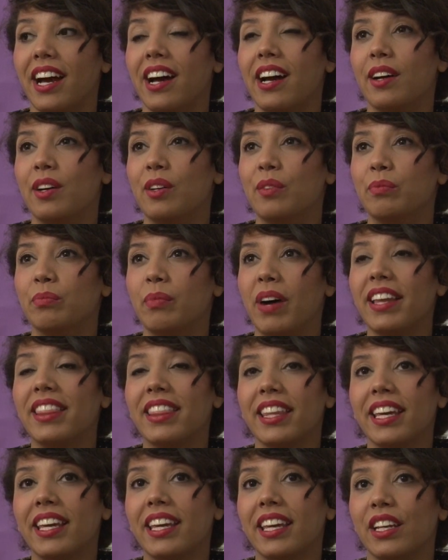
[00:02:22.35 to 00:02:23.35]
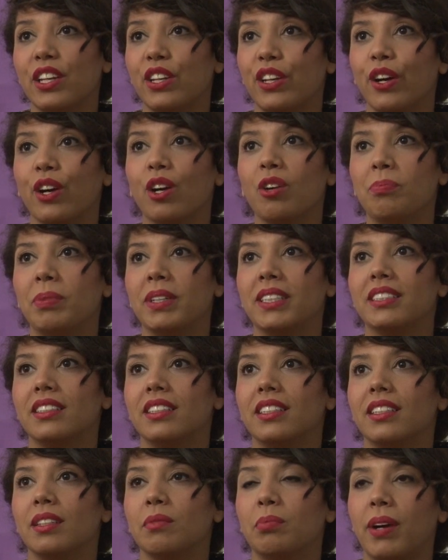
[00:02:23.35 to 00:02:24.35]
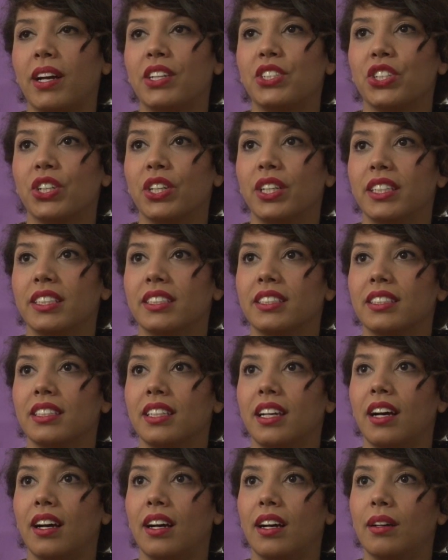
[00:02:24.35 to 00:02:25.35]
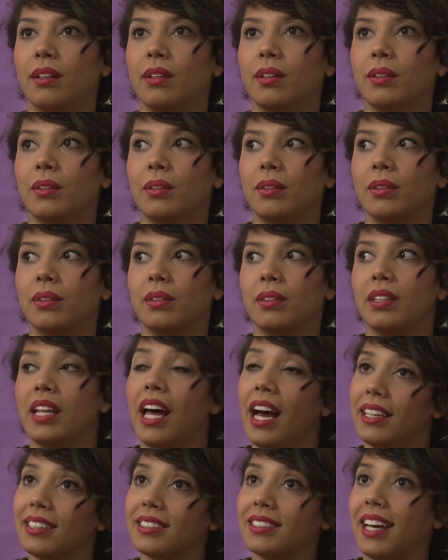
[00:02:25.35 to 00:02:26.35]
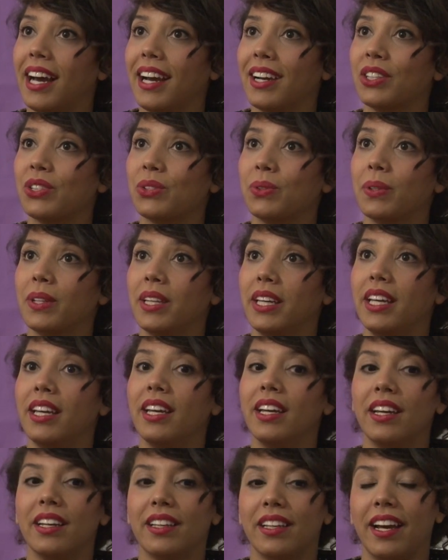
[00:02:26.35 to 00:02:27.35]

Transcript: I think in Europe the pressure is less, actually.